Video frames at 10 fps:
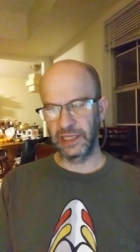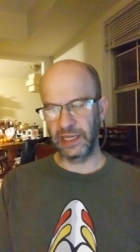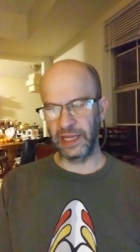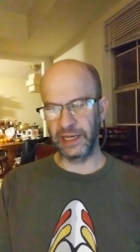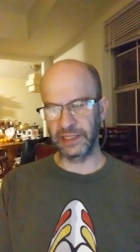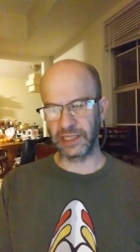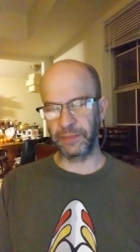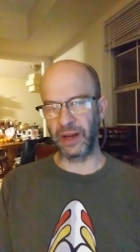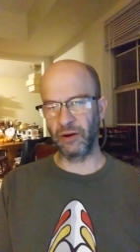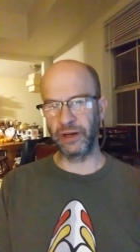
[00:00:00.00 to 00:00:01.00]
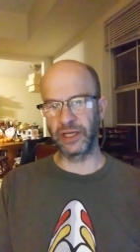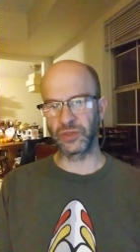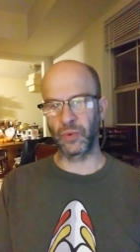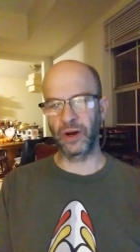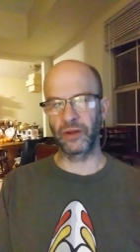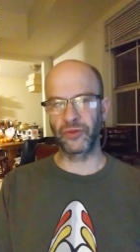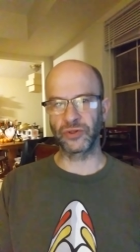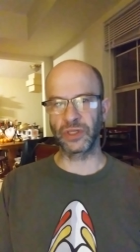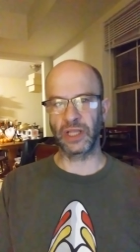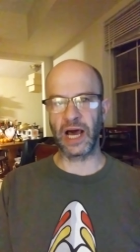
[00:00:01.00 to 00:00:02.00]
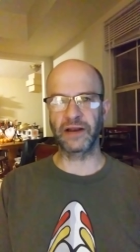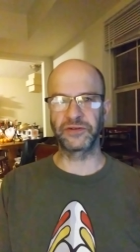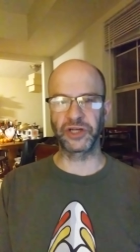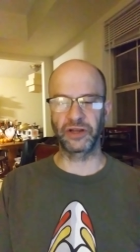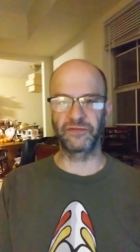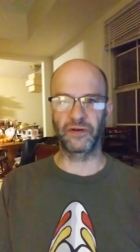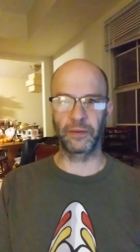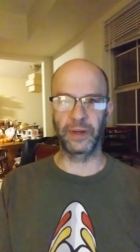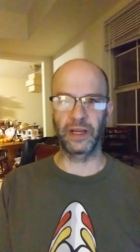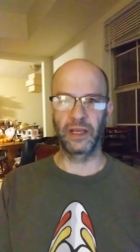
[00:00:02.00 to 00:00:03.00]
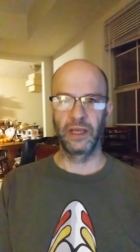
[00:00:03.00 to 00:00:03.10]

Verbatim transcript: in some areas where there's a lot of chicken farming,